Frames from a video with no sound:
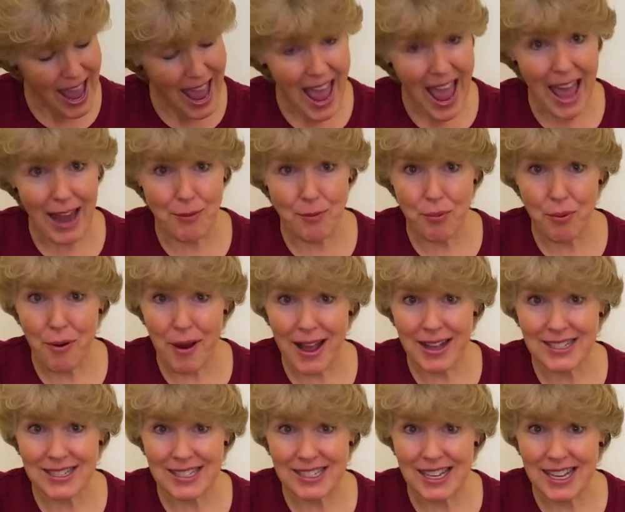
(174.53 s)
and
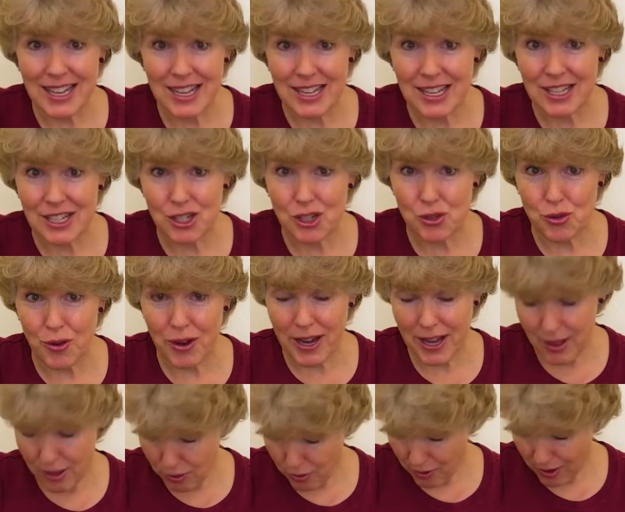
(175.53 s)
press string
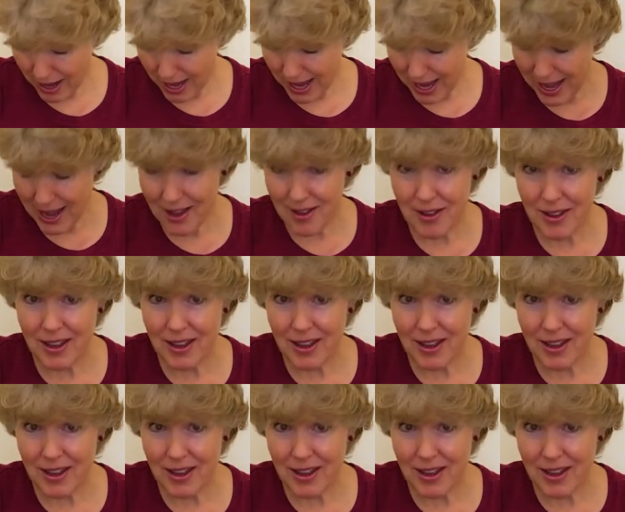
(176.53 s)
3.